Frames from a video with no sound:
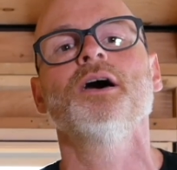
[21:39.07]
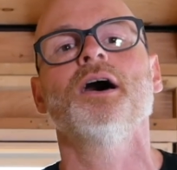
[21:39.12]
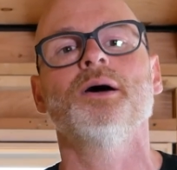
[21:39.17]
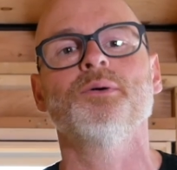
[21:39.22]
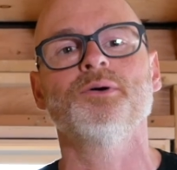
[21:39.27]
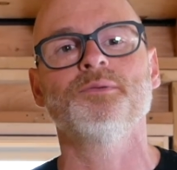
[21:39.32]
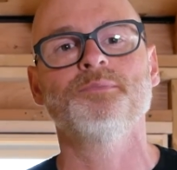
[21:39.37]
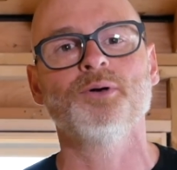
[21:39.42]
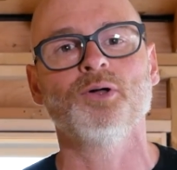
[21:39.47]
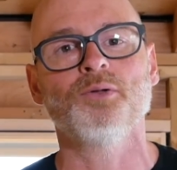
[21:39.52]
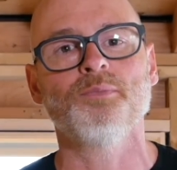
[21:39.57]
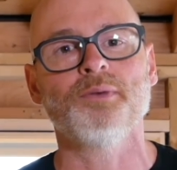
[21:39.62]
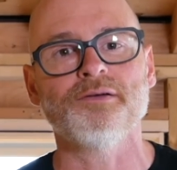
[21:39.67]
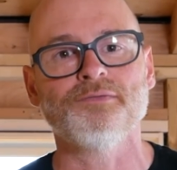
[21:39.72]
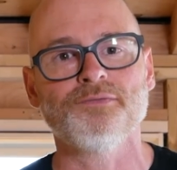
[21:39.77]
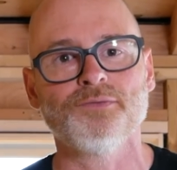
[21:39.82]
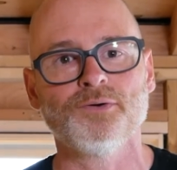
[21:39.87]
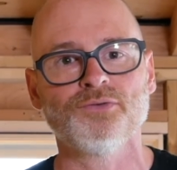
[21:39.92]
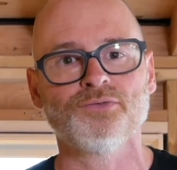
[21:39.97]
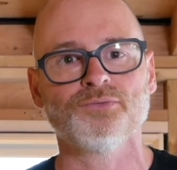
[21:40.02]
I would build my
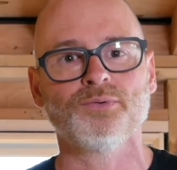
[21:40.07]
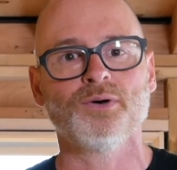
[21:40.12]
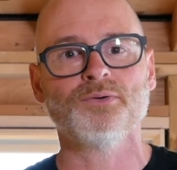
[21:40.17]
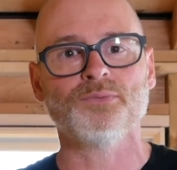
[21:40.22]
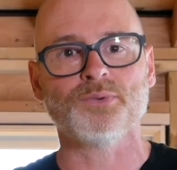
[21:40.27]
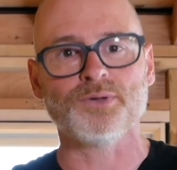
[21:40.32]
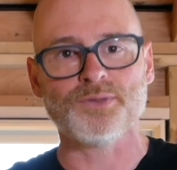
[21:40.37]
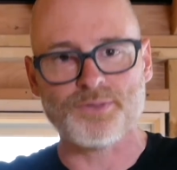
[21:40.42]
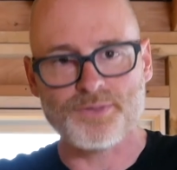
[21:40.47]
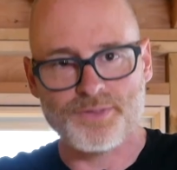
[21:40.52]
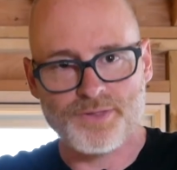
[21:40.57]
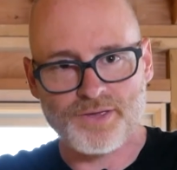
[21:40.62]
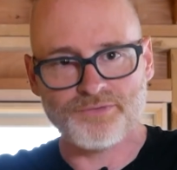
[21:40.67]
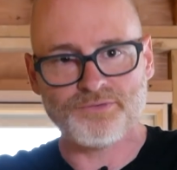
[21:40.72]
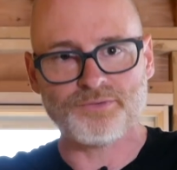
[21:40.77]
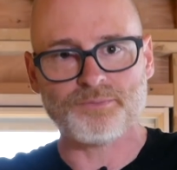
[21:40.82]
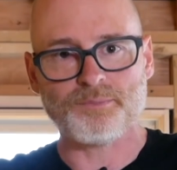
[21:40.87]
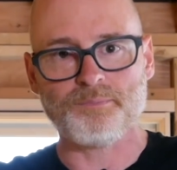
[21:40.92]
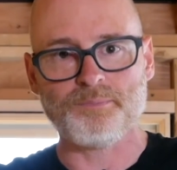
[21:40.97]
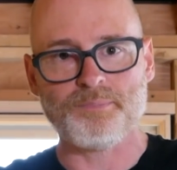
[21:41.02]
first one with
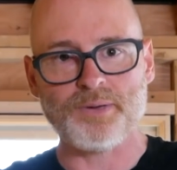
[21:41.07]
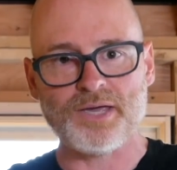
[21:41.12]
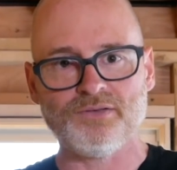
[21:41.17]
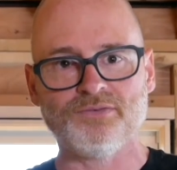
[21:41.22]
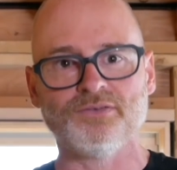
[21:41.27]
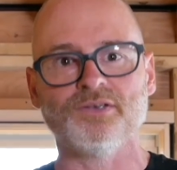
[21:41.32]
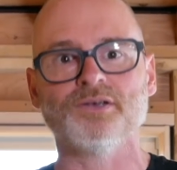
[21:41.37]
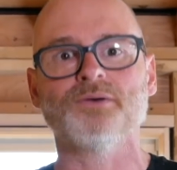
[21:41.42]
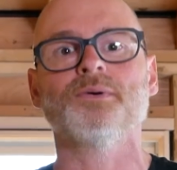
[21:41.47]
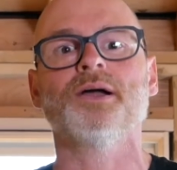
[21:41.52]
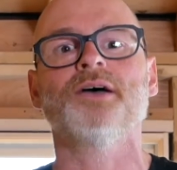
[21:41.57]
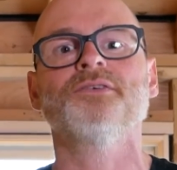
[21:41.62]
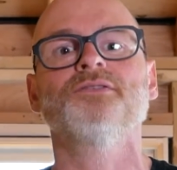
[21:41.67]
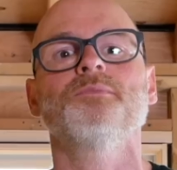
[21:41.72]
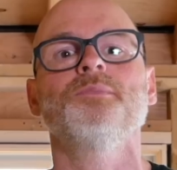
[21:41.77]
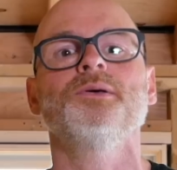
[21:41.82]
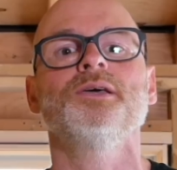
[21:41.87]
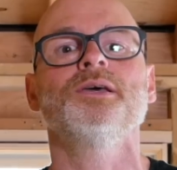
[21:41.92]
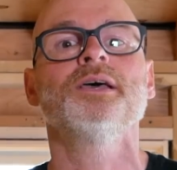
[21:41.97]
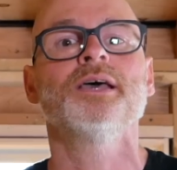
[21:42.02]
this basic
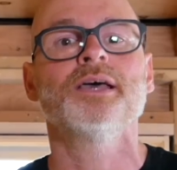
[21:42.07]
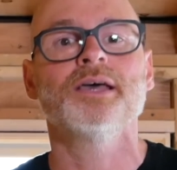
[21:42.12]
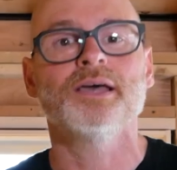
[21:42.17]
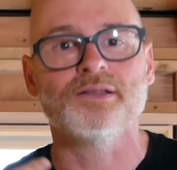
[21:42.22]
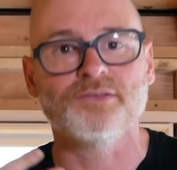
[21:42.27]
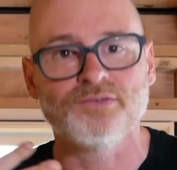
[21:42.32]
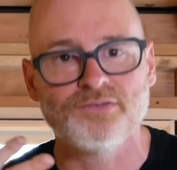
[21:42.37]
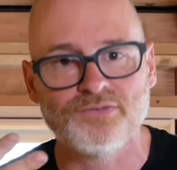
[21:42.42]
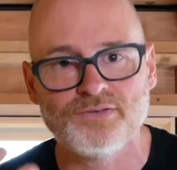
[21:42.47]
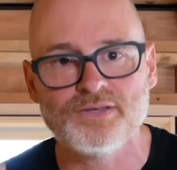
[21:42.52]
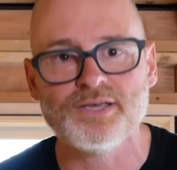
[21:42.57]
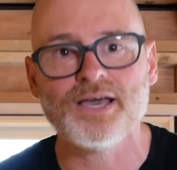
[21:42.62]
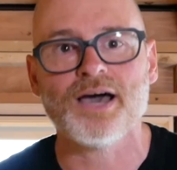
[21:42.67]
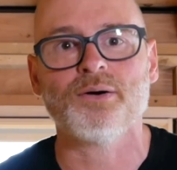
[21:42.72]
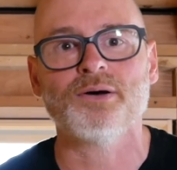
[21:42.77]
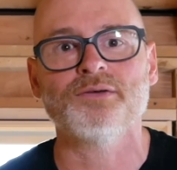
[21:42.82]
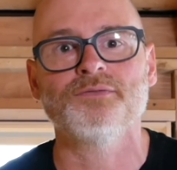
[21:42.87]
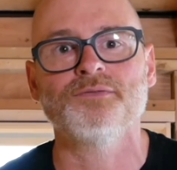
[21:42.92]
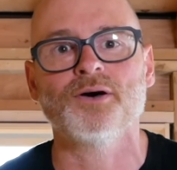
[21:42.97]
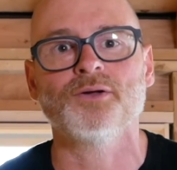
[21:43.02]
recipe and see
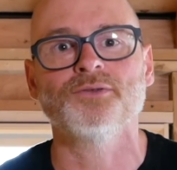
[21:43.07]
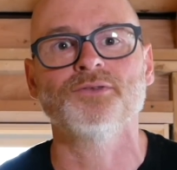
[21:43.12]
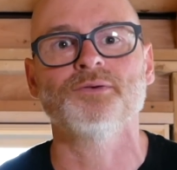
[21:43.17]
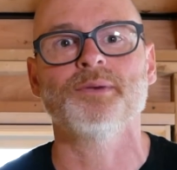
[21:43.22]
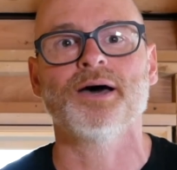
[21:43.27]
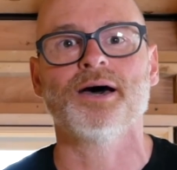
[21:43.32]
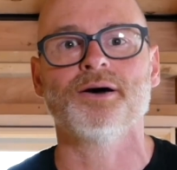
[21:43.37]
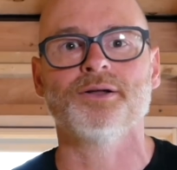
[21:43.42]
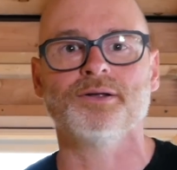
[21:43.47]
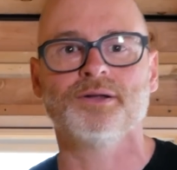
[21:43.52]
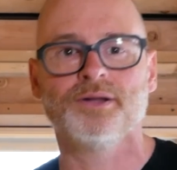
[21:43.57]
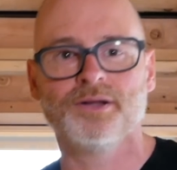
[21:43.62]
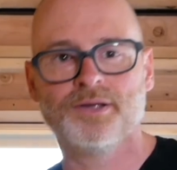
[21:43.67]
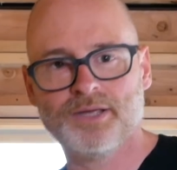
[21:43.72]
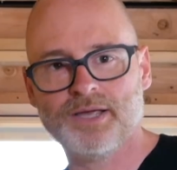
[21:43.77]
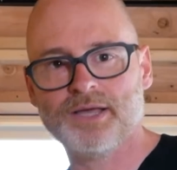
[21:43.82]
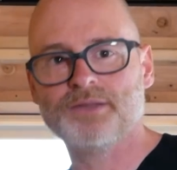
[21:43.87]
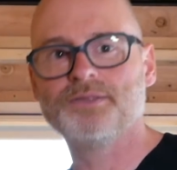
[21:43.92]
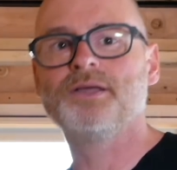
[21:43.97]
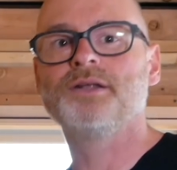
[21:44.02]
how I felt about it,
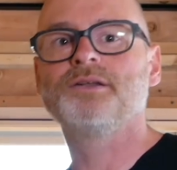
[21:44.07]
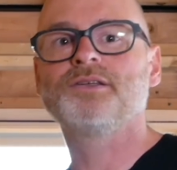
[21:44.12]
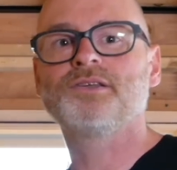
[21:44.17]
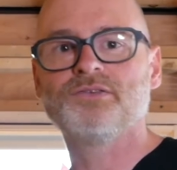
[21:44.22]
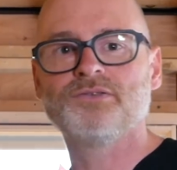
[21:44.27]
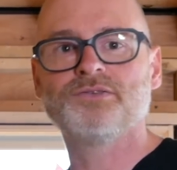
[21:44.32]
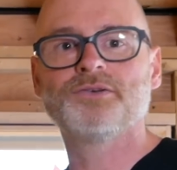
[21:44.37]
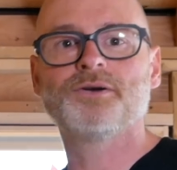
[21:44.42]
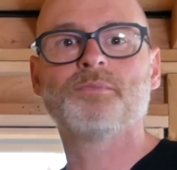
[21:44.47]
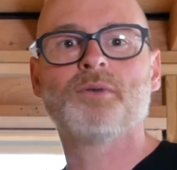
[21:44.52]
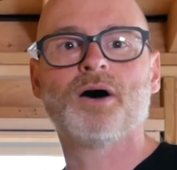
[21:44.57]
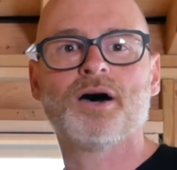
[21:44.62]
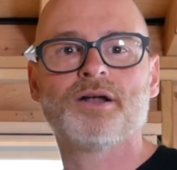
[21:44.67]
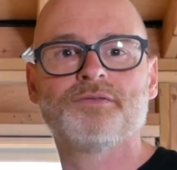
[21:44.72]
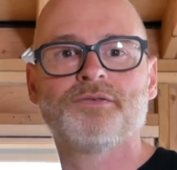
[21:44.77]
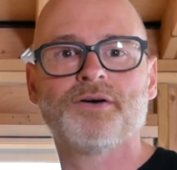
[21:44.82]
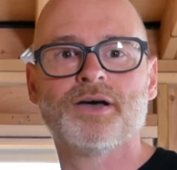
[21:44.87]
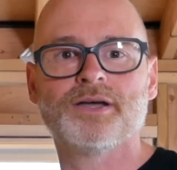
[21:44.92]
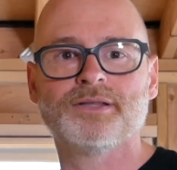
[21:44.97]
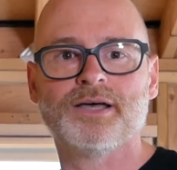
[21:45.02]
and then consider
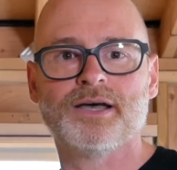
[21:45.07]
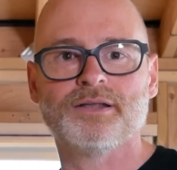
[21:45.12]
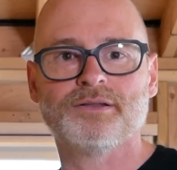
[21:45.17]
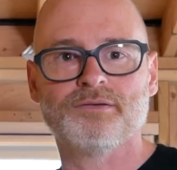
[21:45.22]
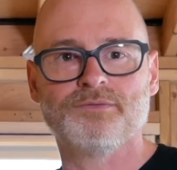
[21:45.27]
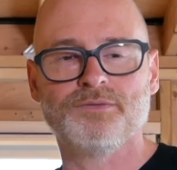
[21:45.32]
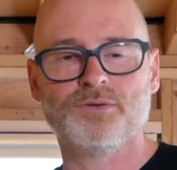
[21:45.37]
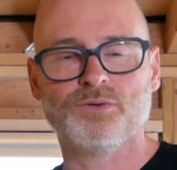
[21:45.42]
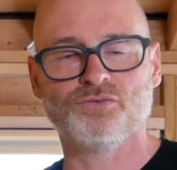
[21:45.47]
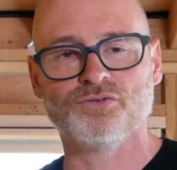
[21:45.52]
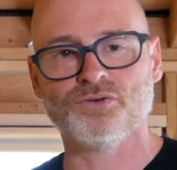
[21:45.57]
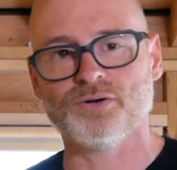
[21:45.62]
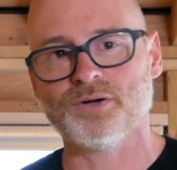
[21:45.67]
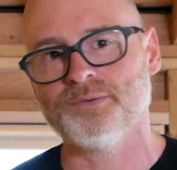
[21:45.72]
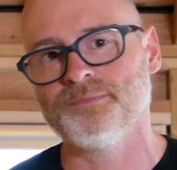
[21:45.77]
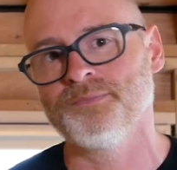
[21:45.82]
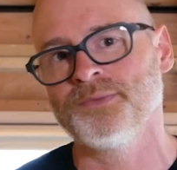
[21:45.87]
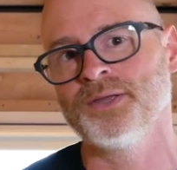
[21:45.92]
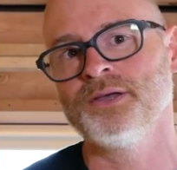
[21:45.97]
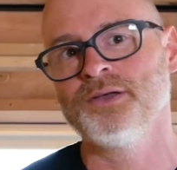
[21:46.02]
modifying that in the
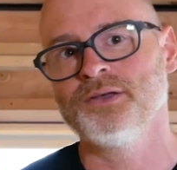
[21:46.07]
future.